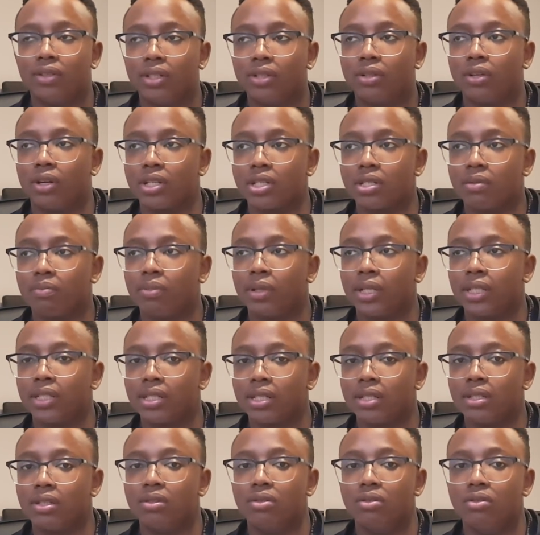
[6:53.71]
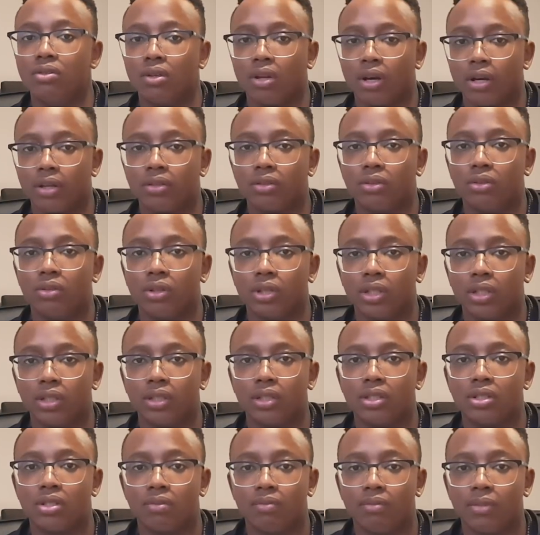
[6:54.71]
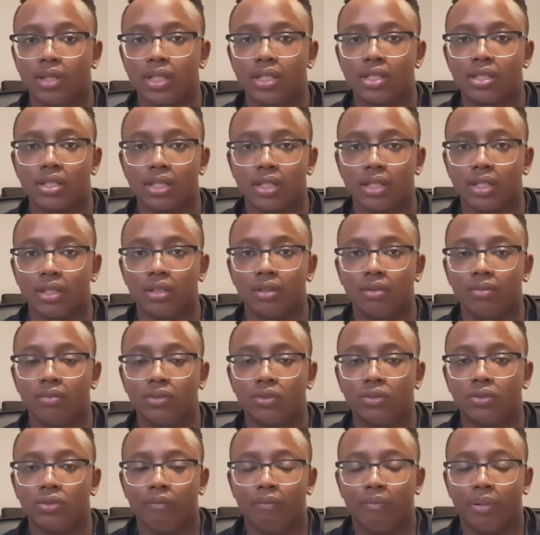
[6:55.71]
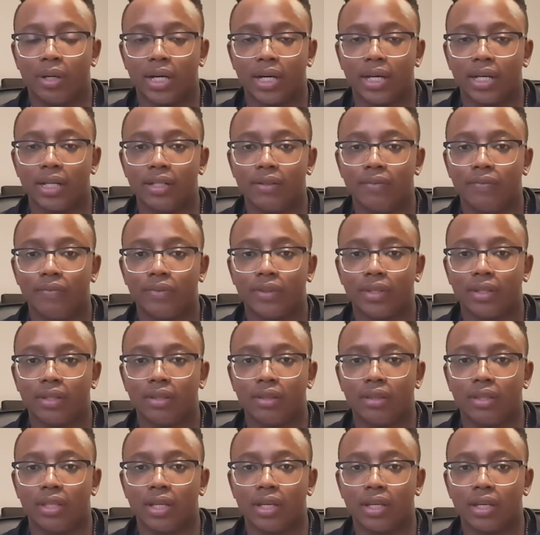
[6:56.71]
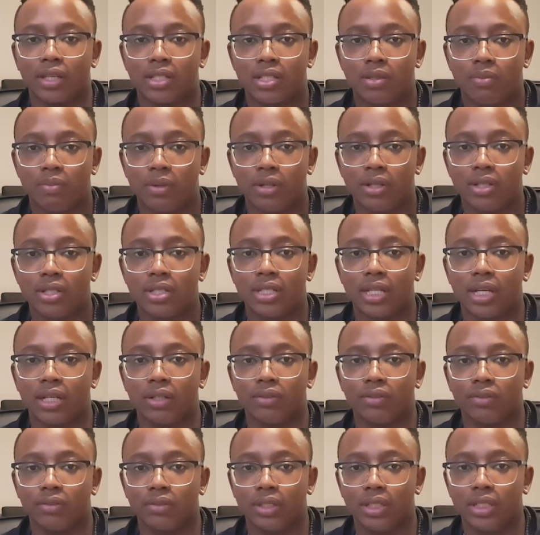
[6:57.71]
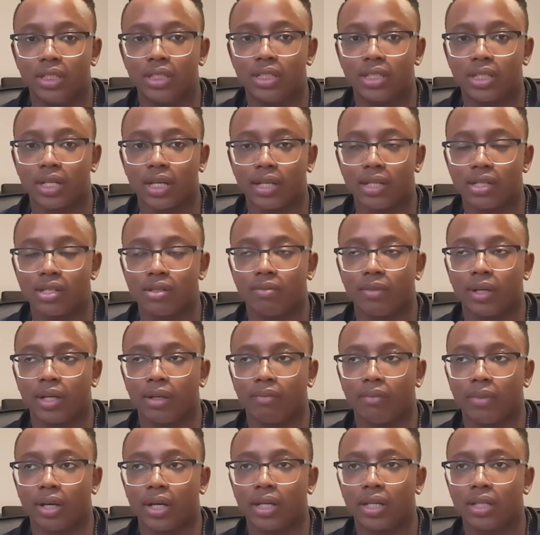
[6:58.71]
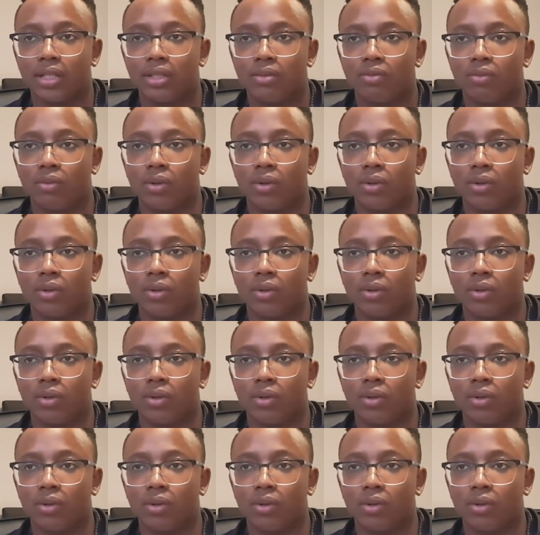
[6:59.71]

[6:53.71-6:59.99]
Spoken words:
contemplated not going into medicine anymore. But the experience that really changed my mind